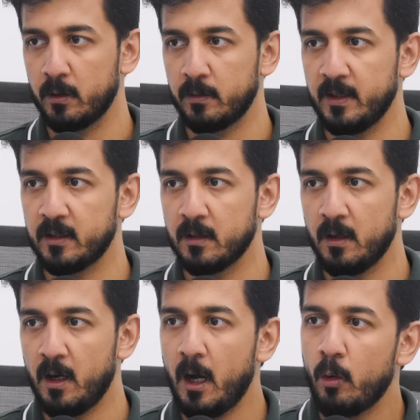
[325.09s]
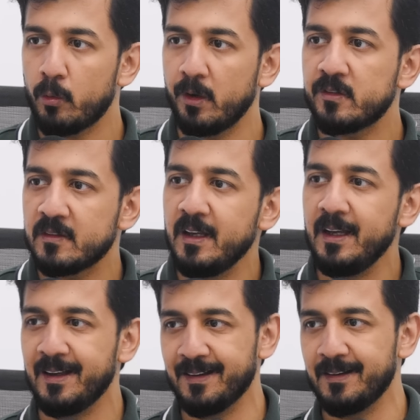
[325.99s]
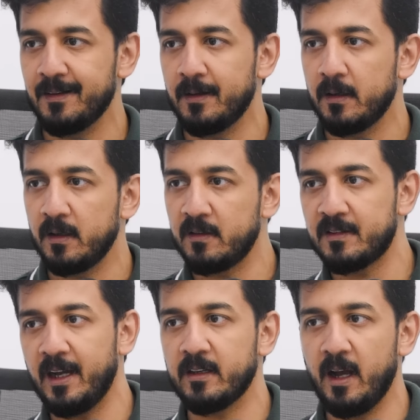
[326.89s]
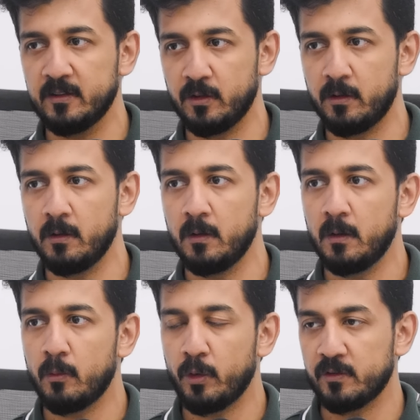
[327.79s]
That how risky is that hazard? For